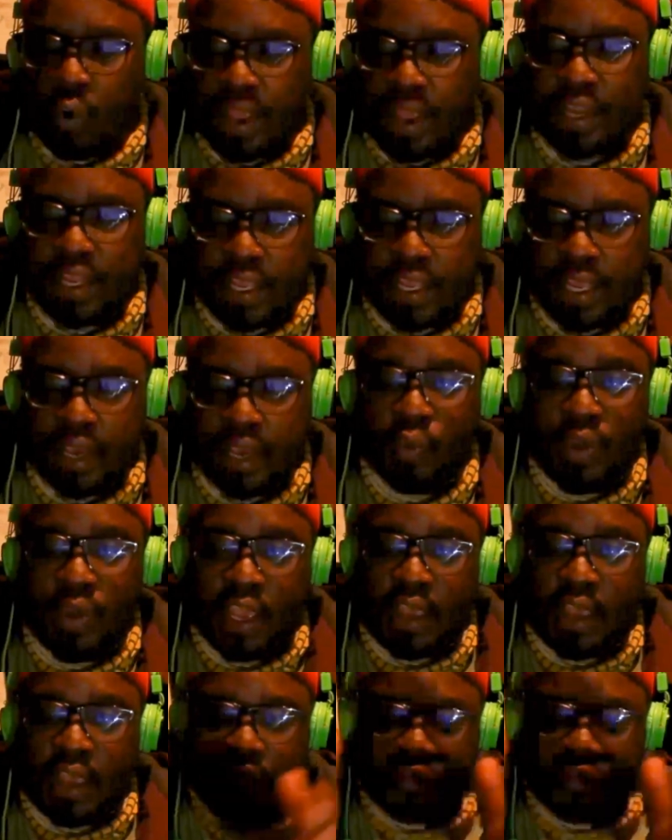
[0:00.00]
here, we
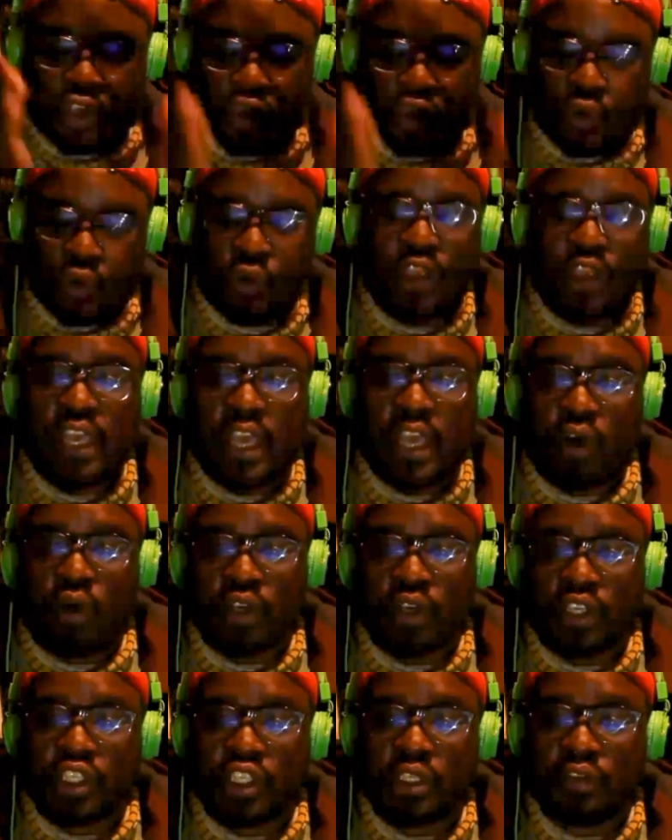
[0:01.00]
have you here
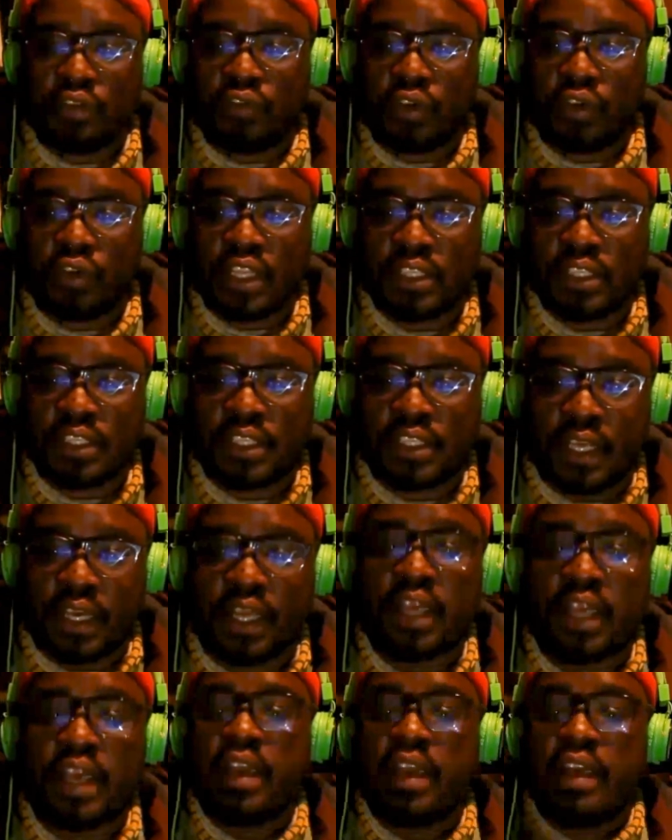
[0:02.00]
audition for this thing.
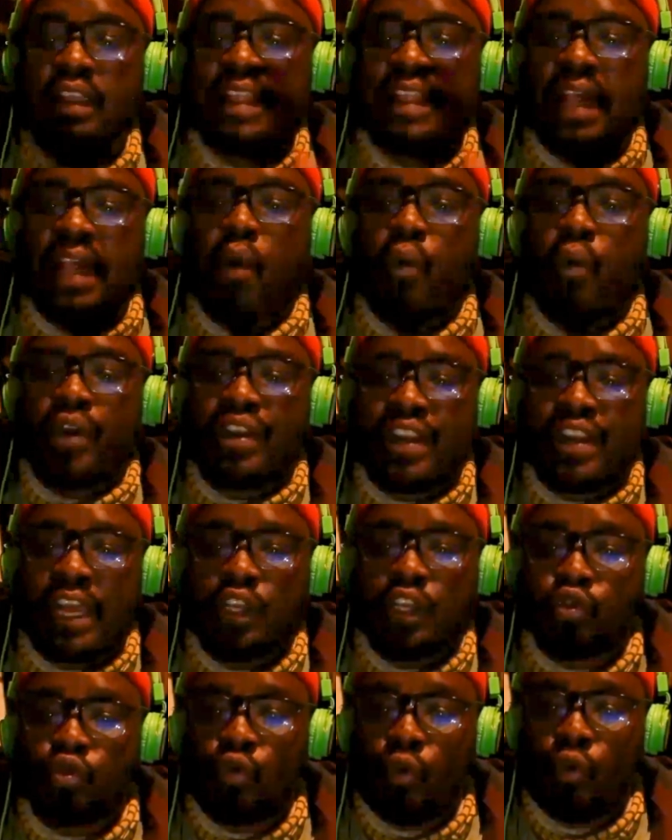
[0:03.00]
Now we try
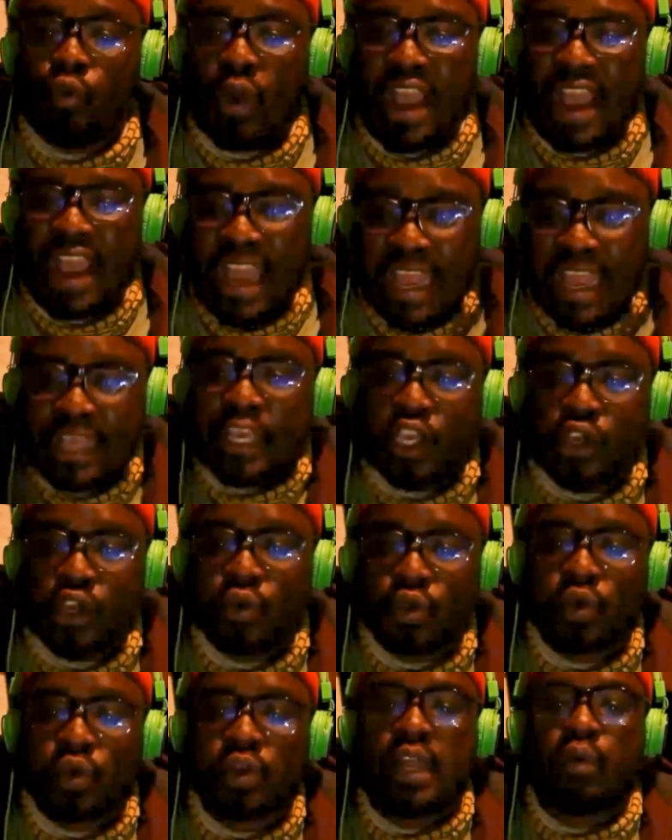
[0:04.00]
to link you
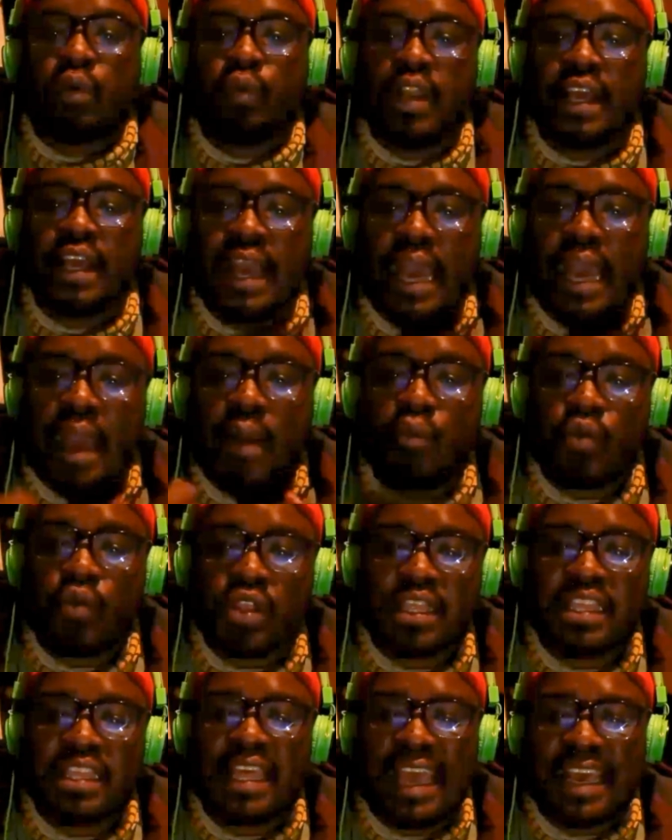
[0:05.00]
so that we'll come with
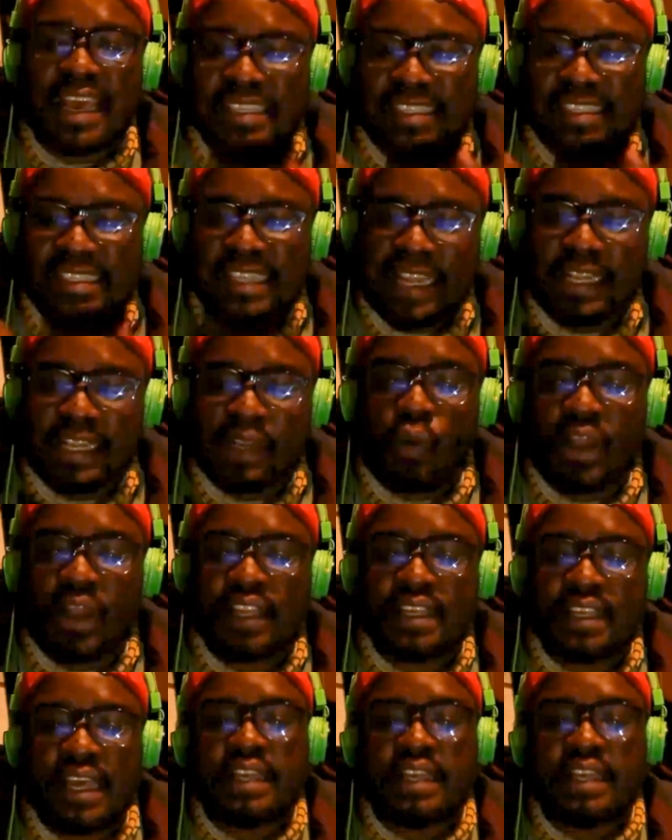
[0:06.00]
exactly what
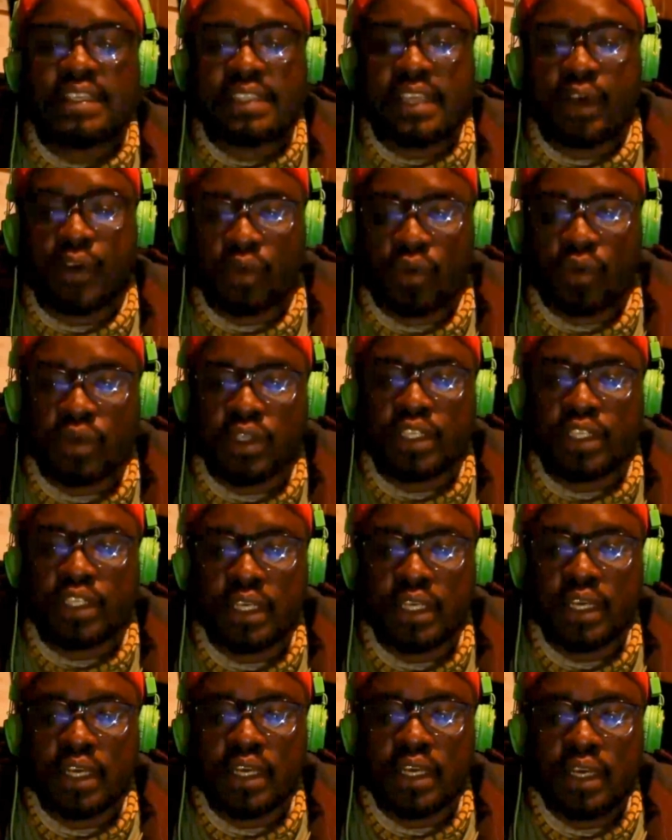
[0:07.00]
Yandisa wrote.
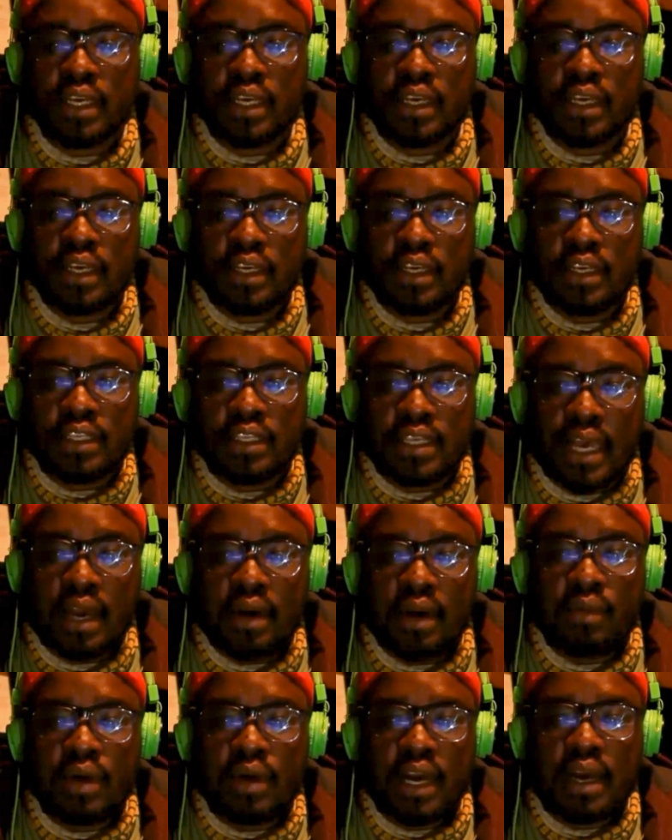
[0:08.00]
Is
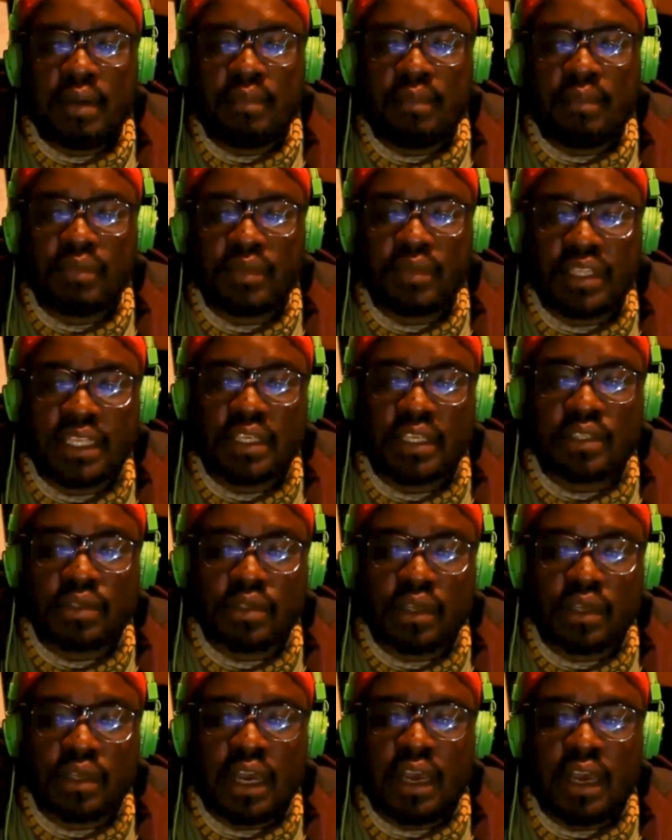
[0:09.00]
how things.
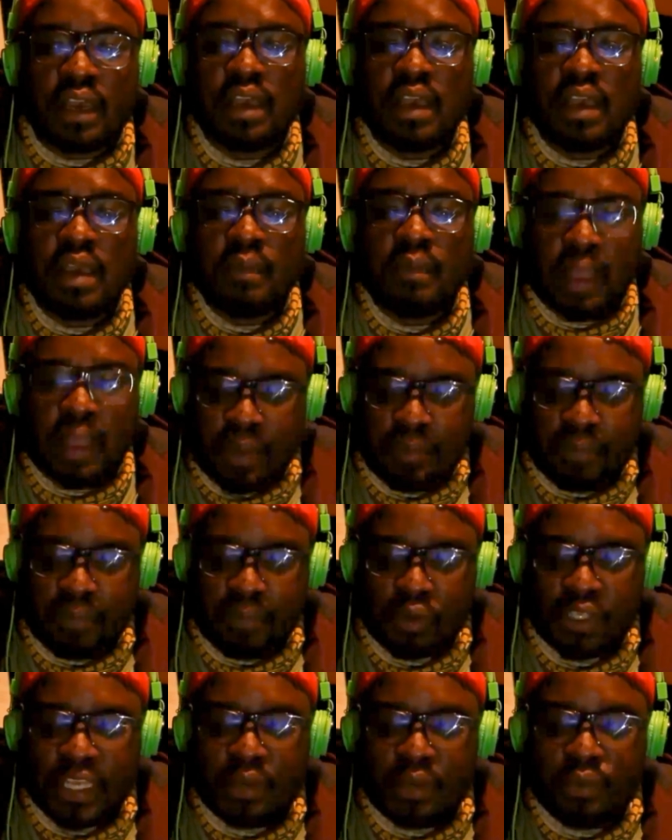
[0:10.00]
The people
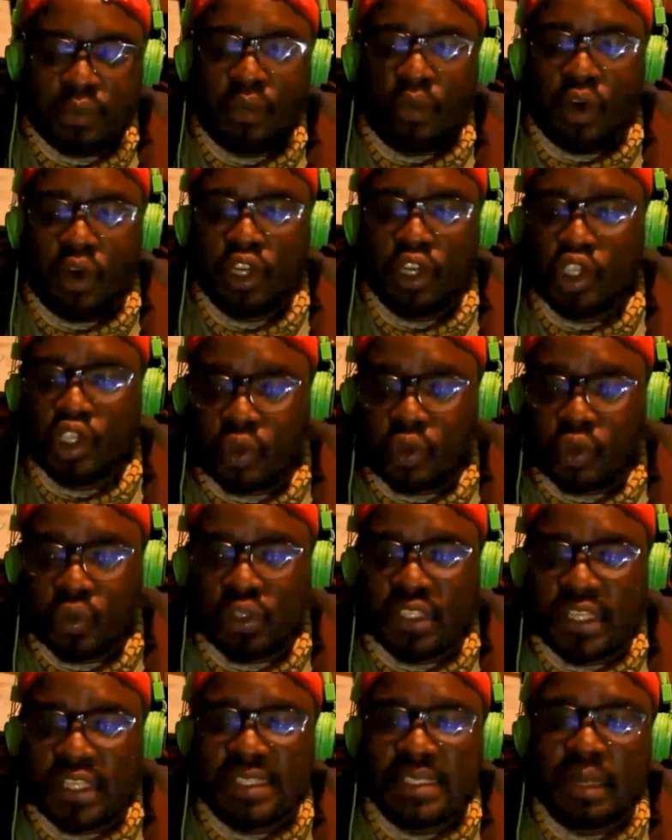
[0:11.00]
that we won't choose
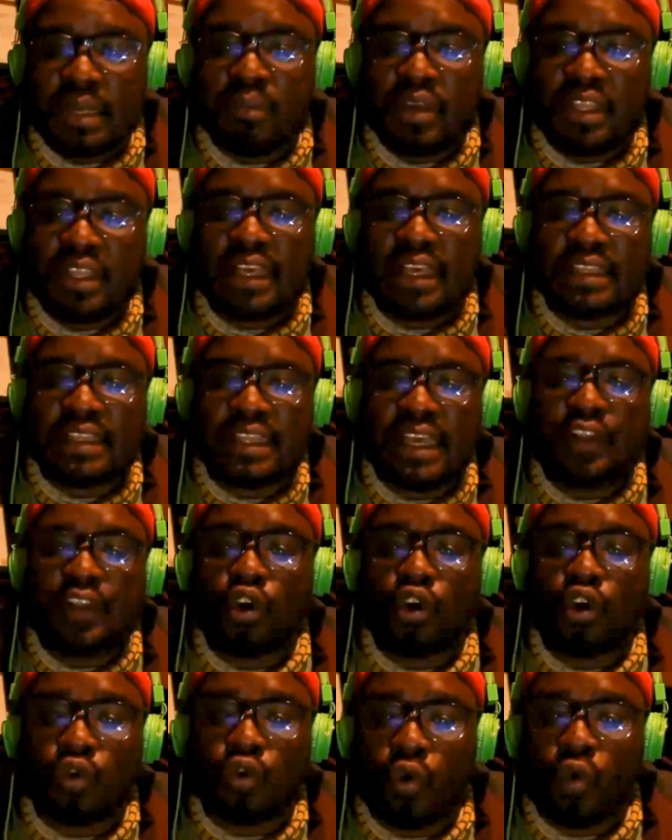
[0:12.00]
doesn't mean that they are
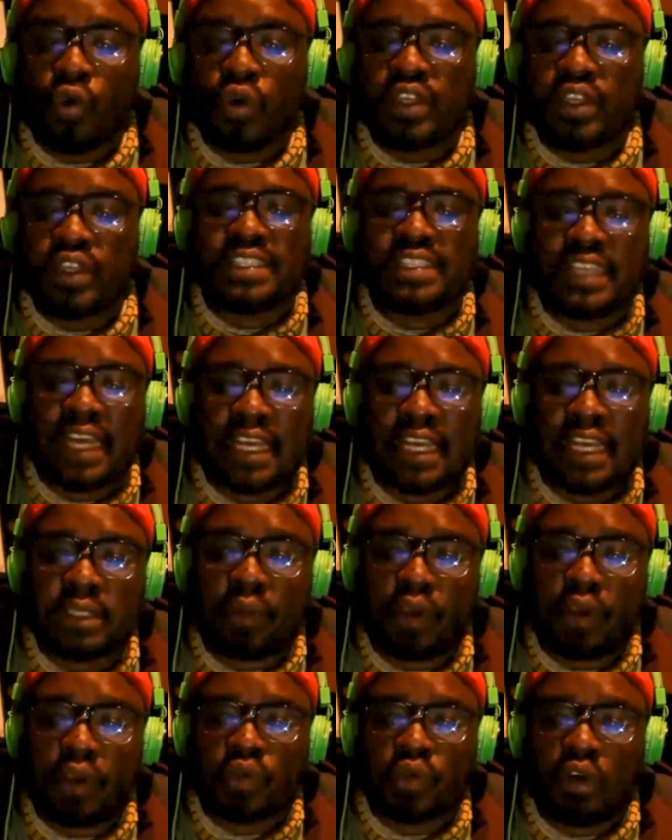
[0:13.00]
not good. It's just
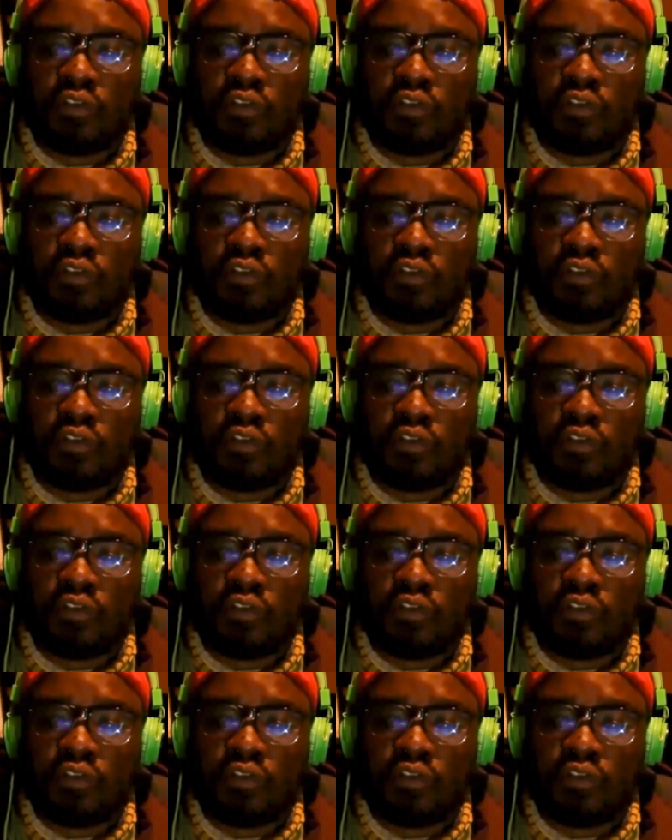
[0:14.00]
because